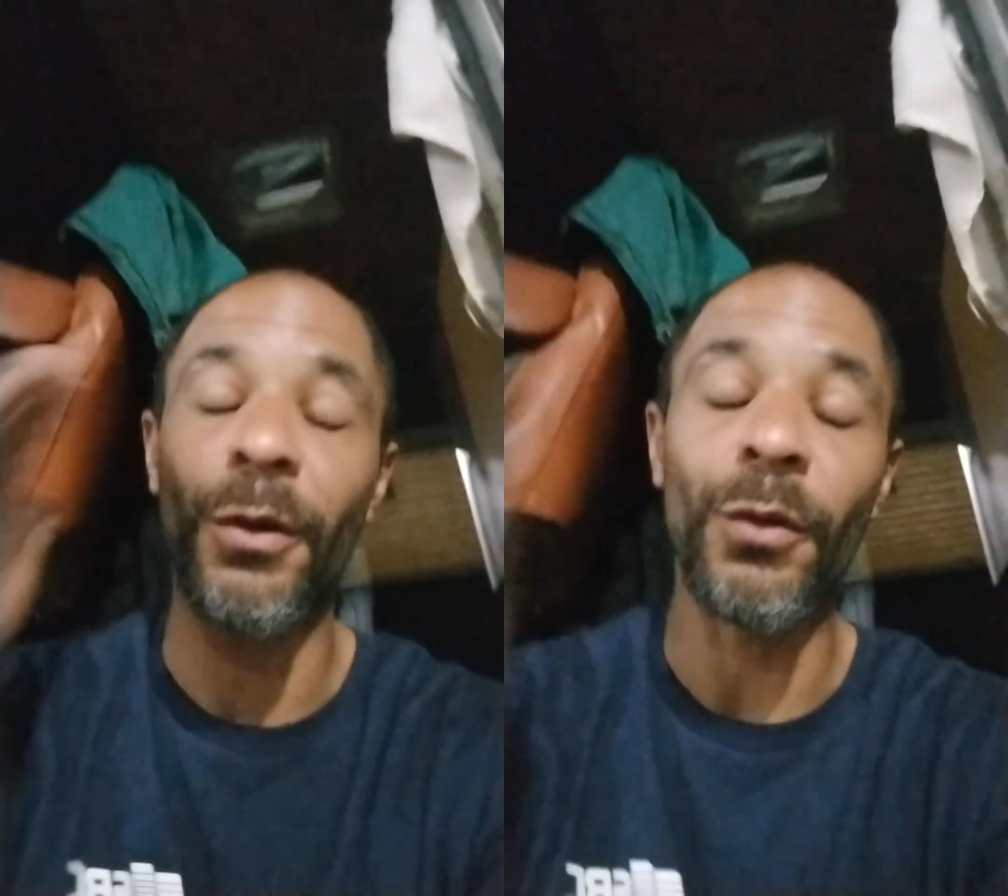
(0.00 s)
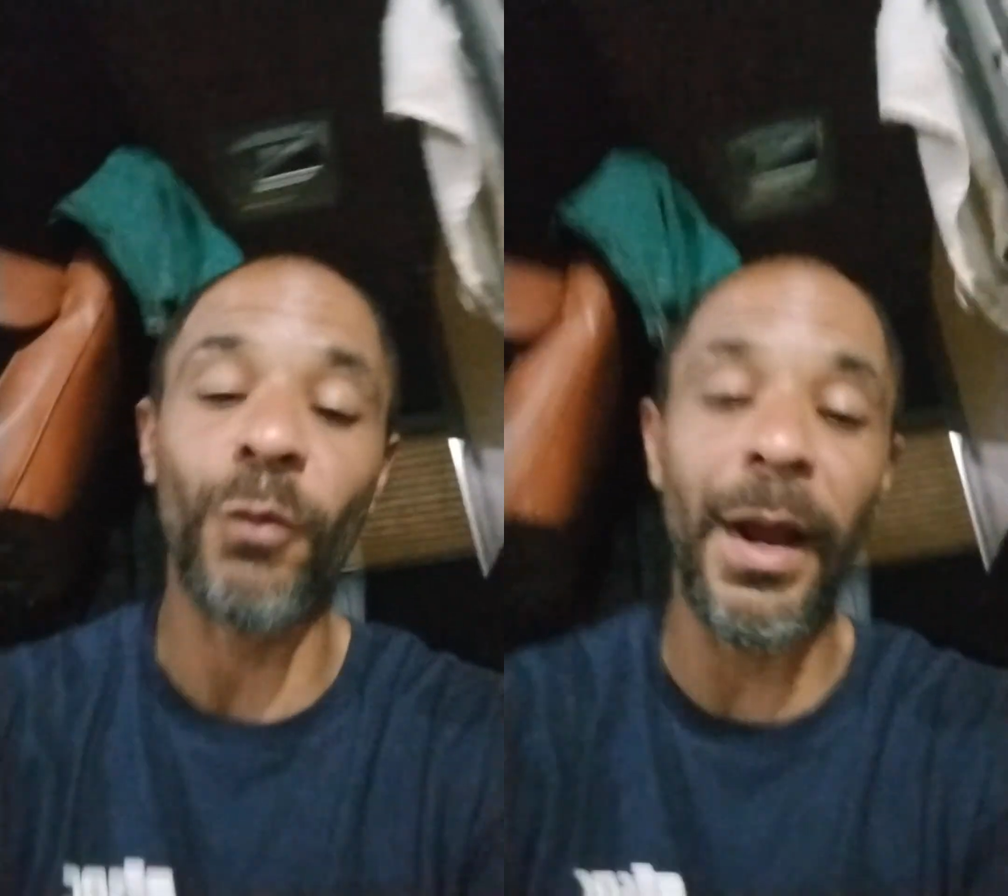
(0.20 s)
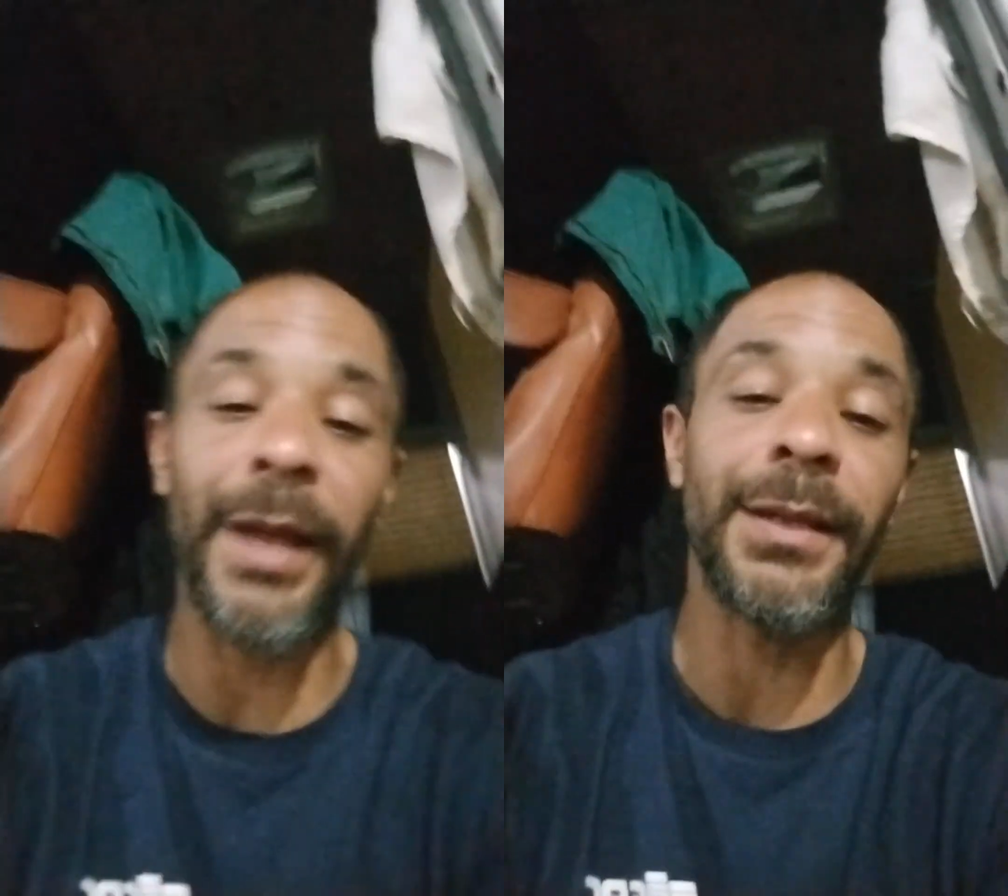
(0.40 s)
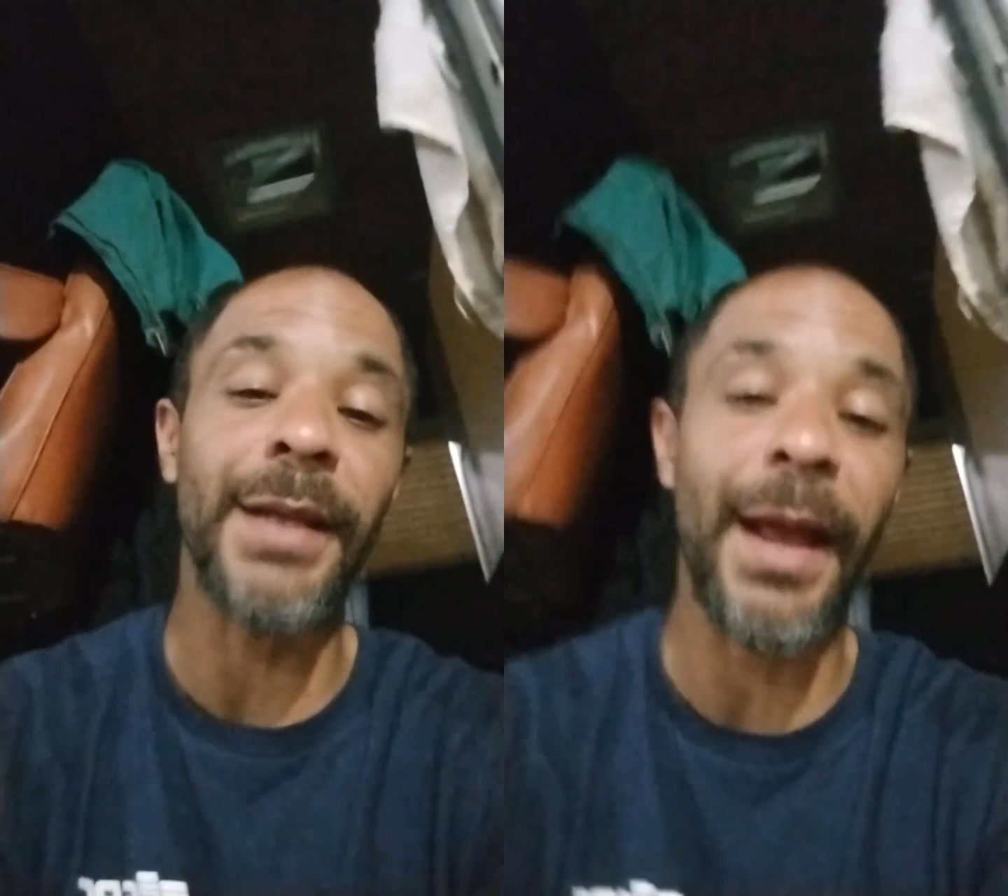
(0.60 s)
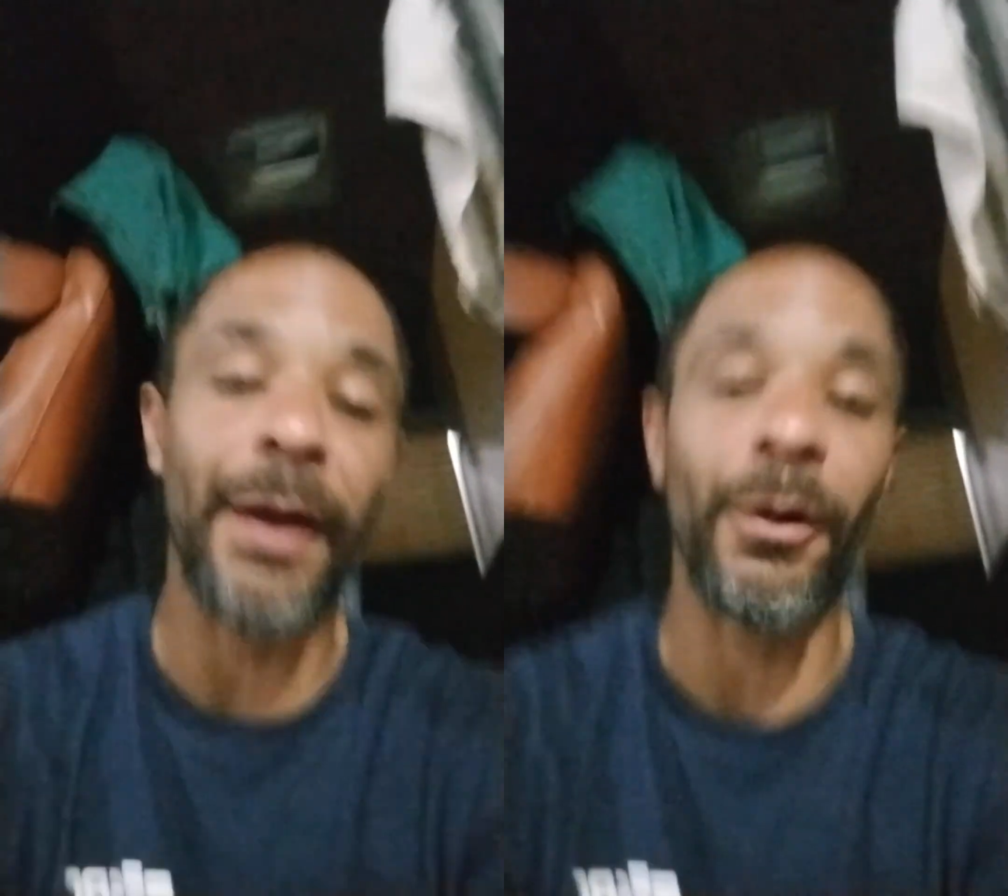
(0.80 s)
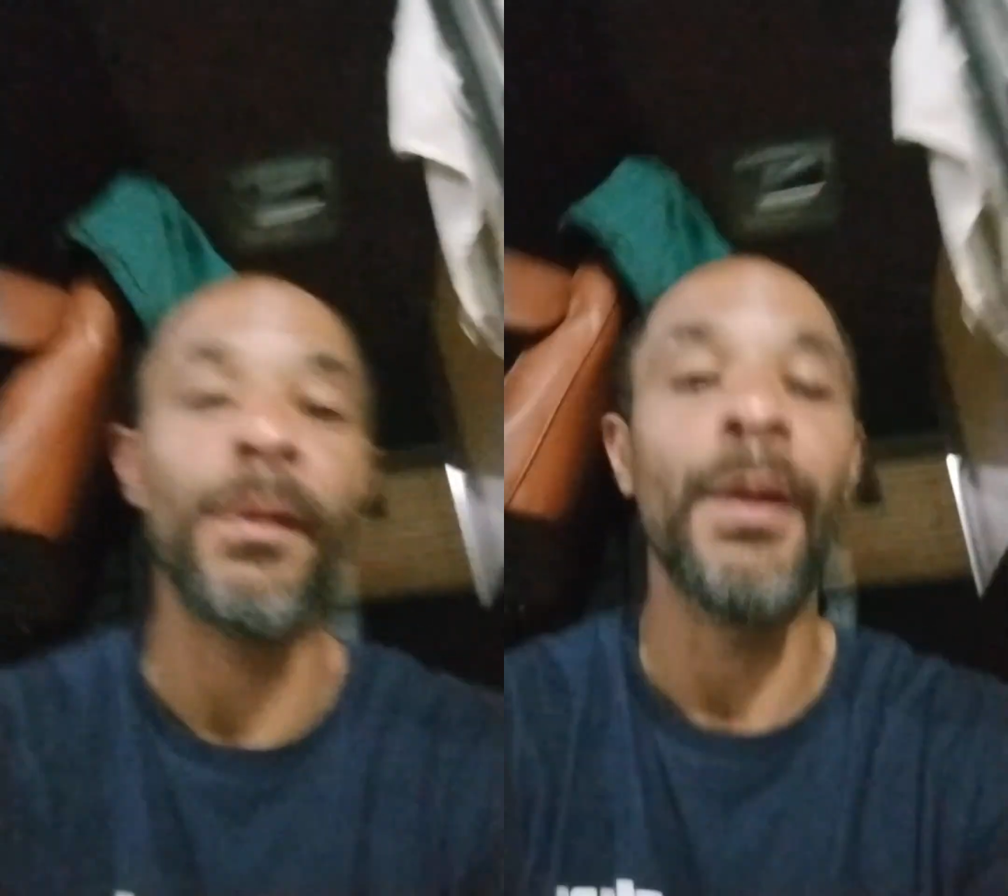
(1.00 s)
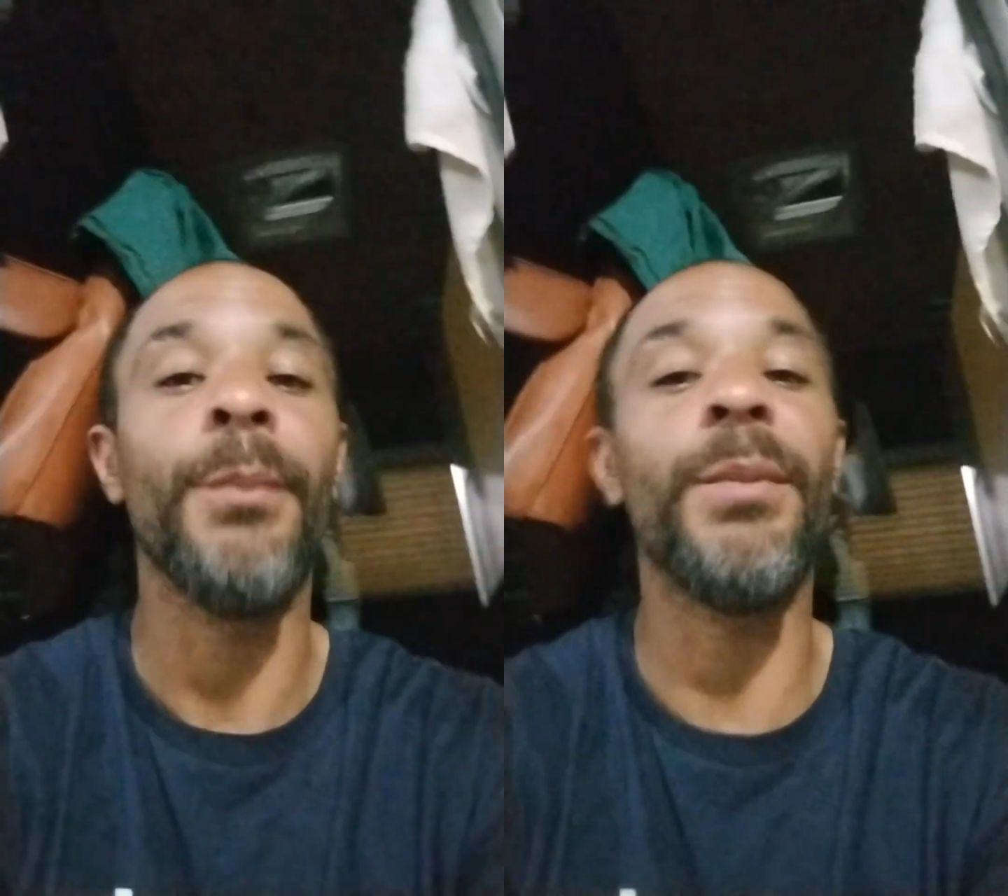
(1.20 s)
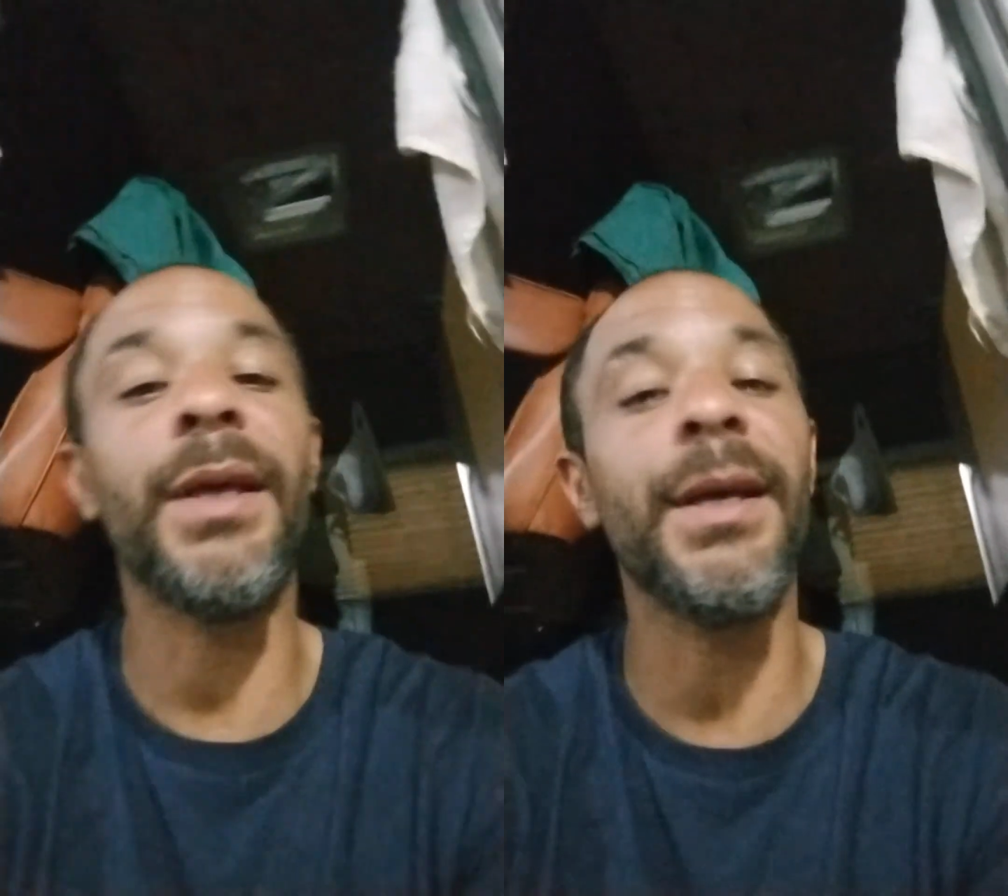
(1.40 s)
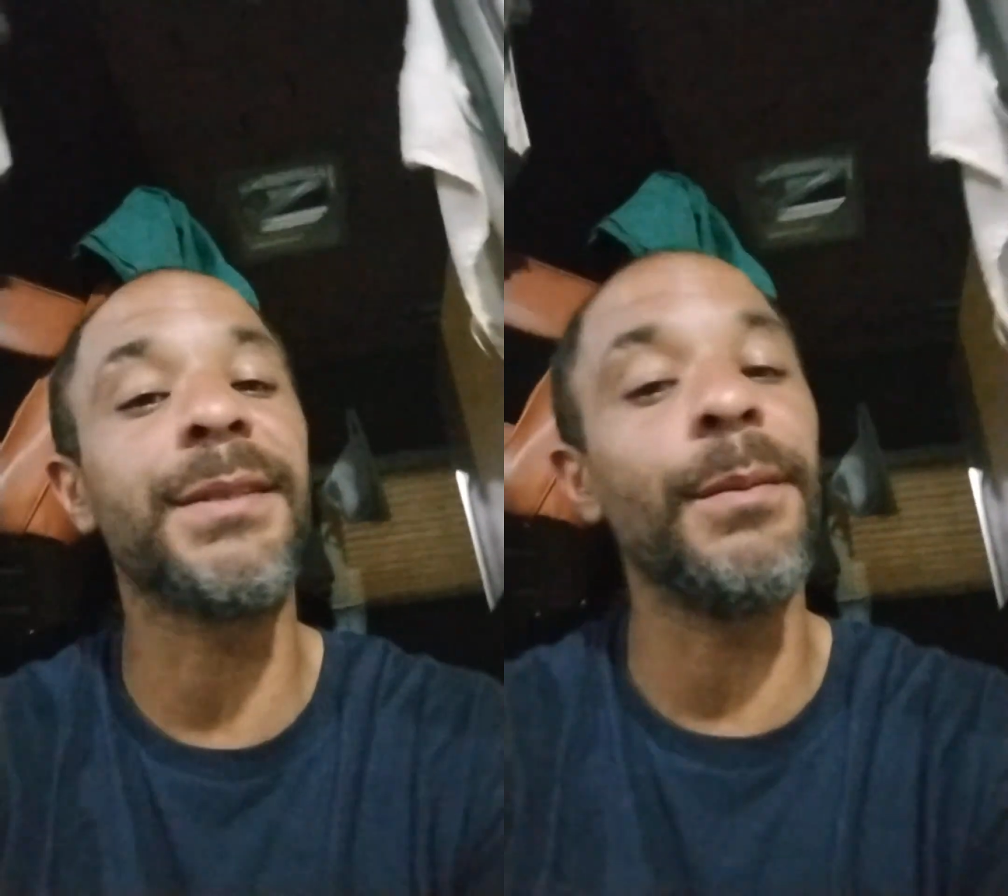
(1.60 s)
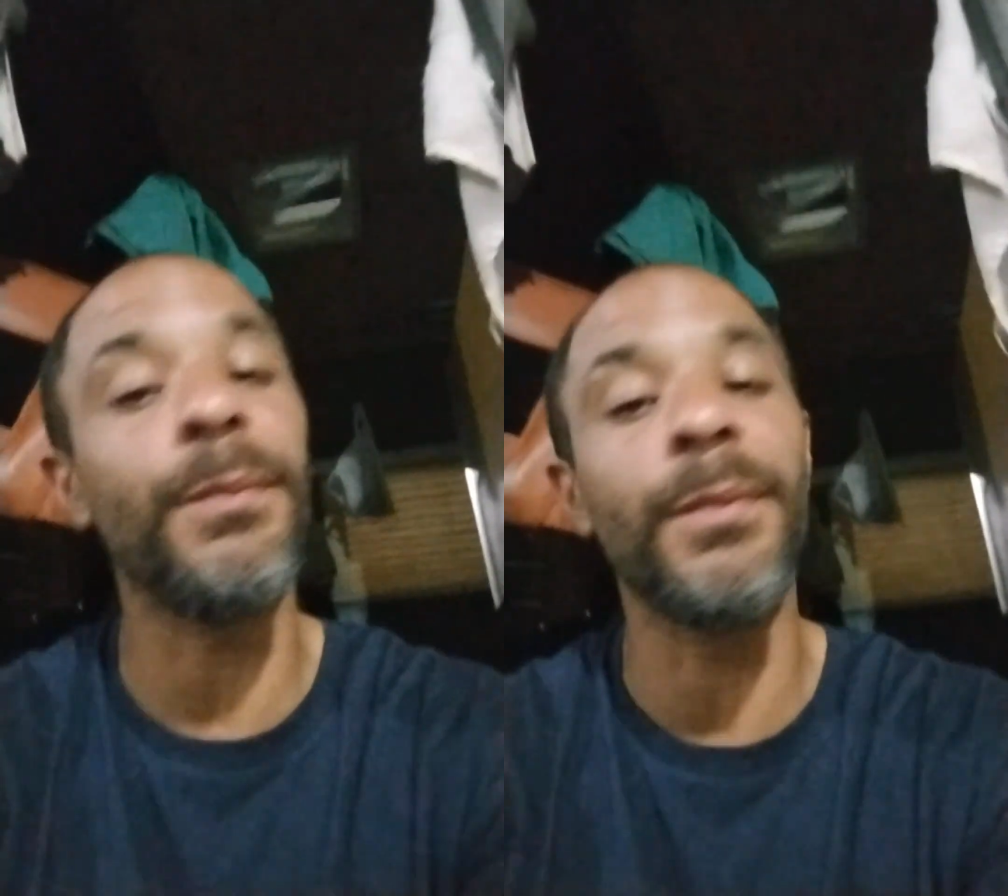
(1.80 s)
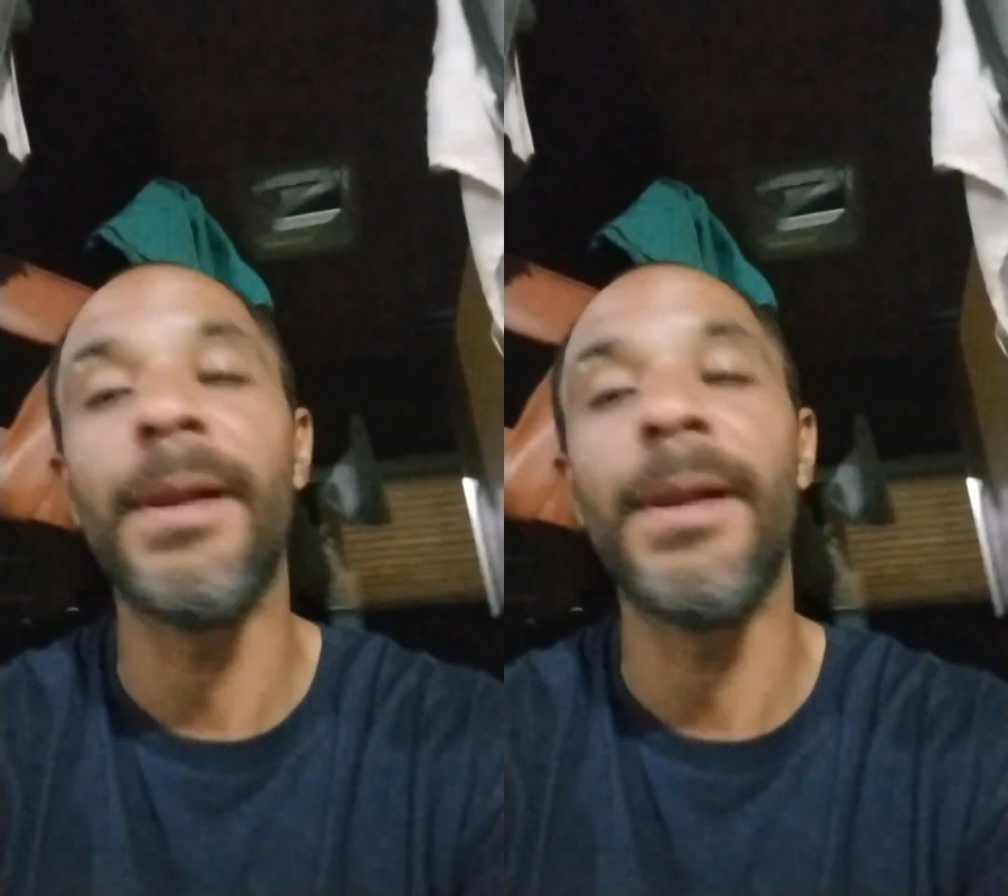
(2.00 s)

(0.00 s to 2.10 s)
right now because the